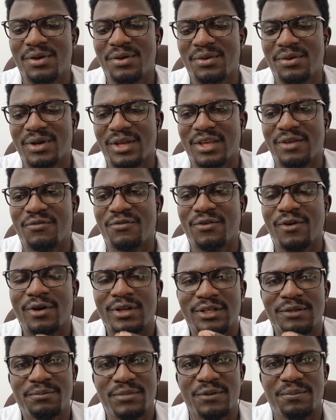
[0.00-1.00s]
Okay, for
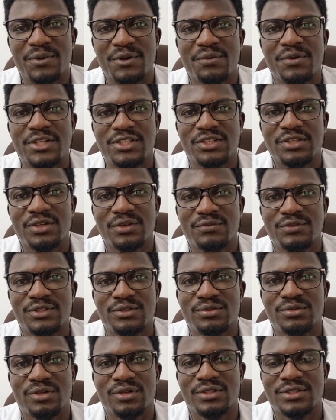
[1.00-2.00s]
the preparation of the
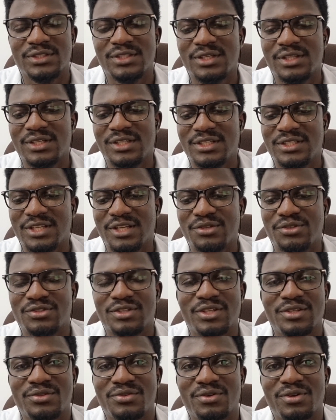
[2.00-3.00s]
drugs, these are
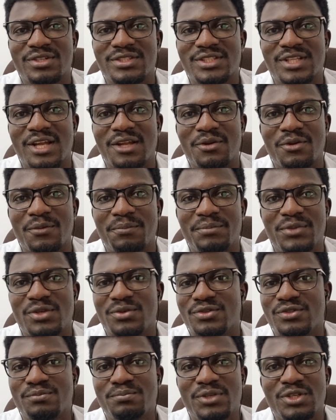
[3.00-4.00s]
usually drugs that are not
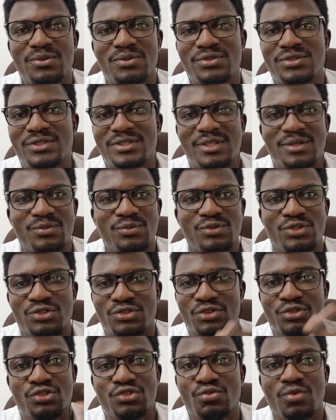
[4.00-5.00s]
pills. Pills you
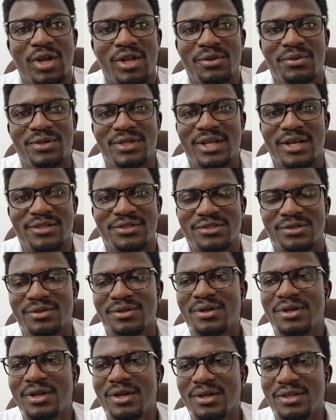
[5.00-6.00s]
just swallow, that's all.
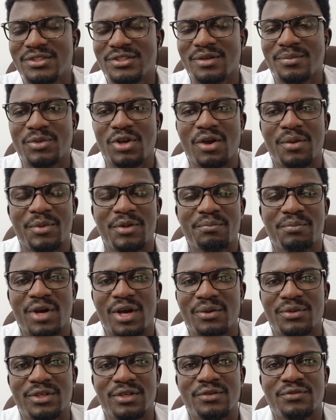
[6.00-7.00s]
Some come in
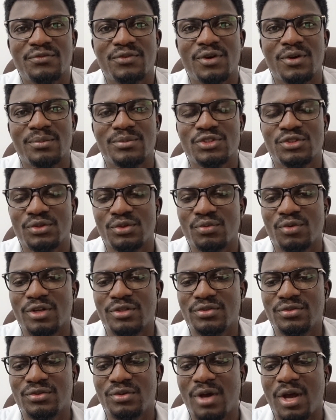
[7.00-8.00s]
powdered form, so you want
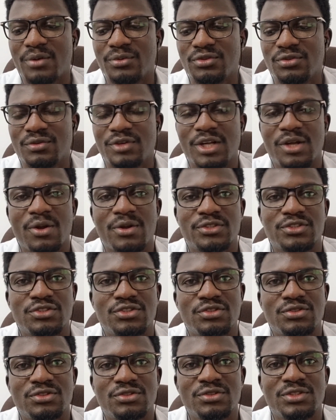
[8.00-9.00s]
to know how to
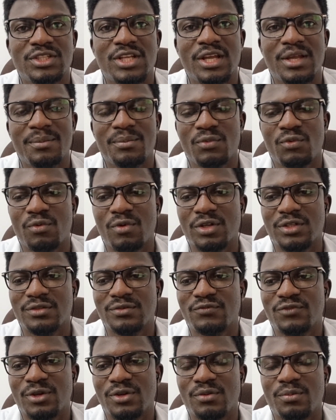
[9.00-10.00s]
reconstitute them, what
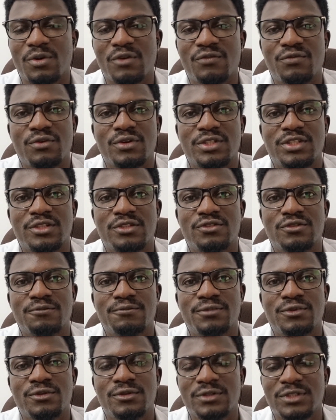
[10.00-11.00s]
volume of water to
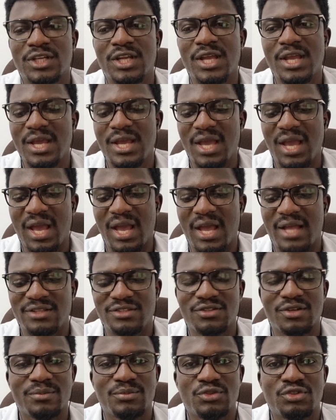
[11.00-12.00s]
put. And
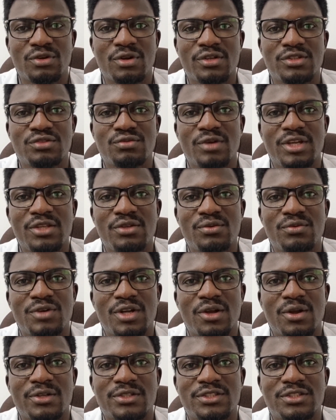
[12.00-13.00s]
some drugs, when you
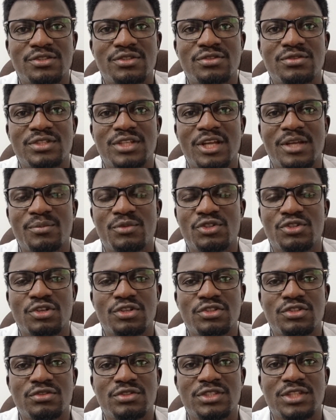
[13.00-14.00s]
reconstitute them, you
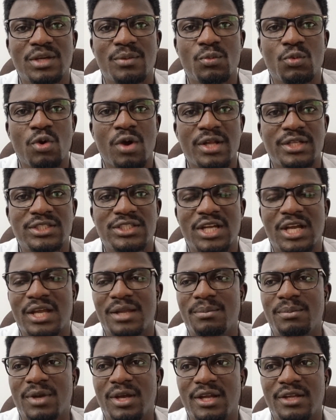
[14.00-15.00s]
just use them one
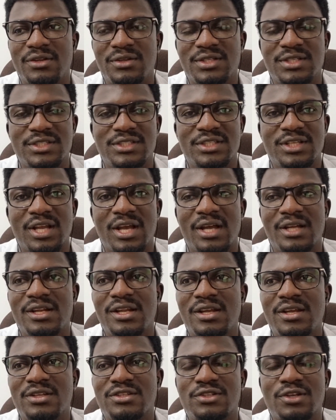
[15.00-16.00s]
time and you discard.
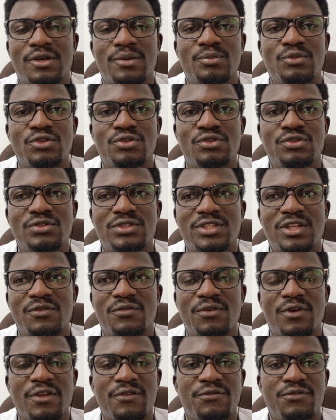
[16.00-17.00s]
Some you use them
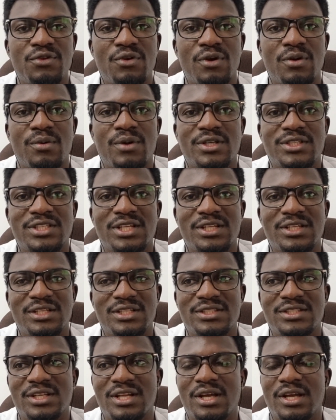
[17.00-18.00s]
for a few hours and
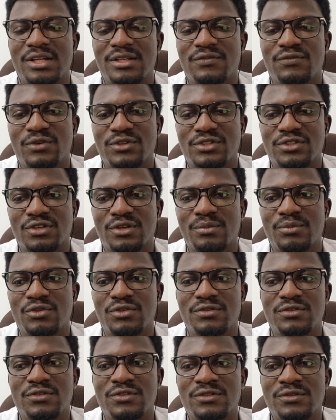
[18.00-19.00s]
discard. For some
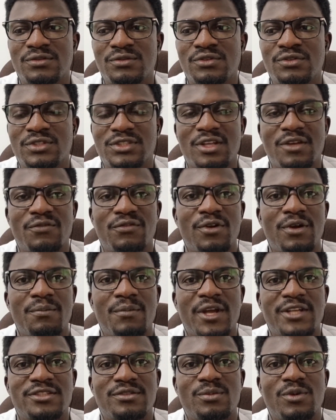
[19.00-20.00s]
you use them for a
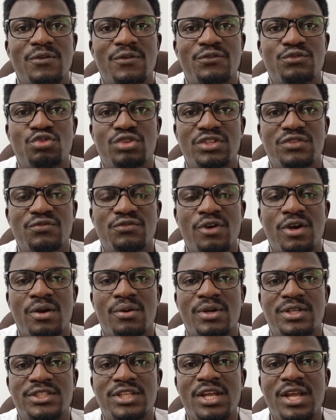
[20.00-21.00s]
maximum of 24
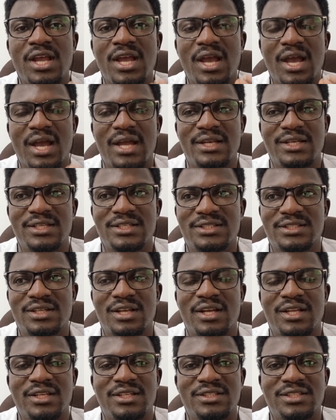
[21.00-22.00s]
hours and
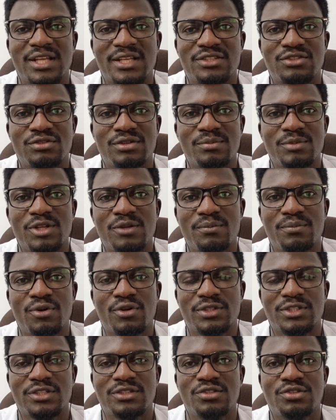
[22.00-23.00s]
discard. It's extremely
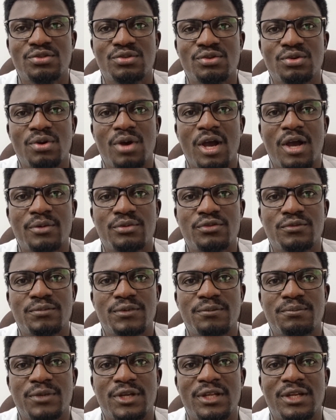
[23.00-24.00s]
important you know how to
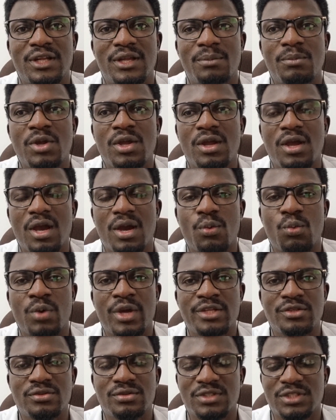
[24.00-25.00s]
prepare them and
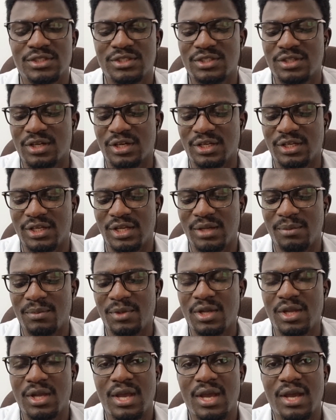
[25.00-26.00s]
when to discard them.
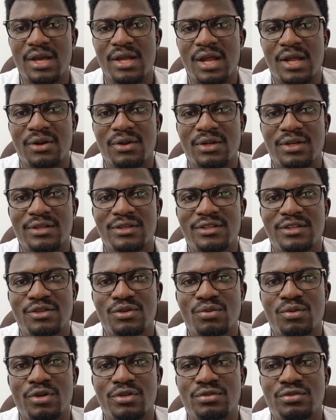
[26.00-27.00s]
Another thing
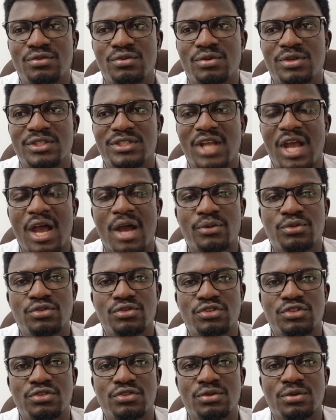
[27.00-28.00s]
you want to know is how
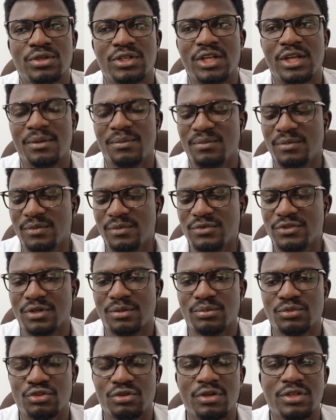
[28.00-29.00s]
to store them.
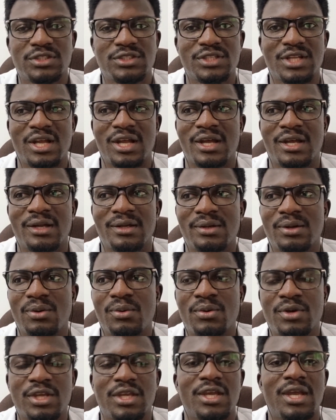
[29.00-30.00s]
Some drugs are
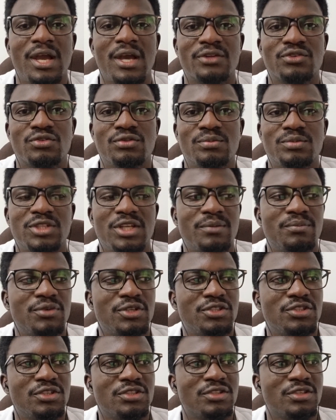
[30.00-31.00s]
okay at room
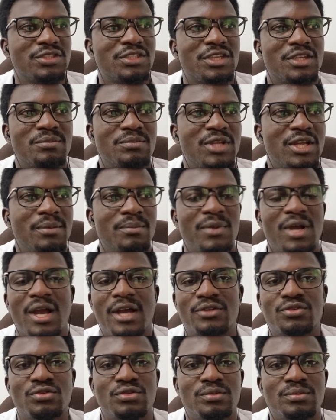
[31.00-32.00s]
temperature, just keep them
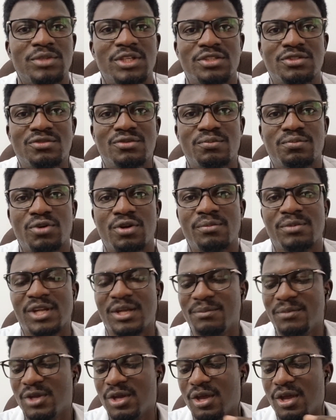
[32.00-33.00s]
at home, there's no problem.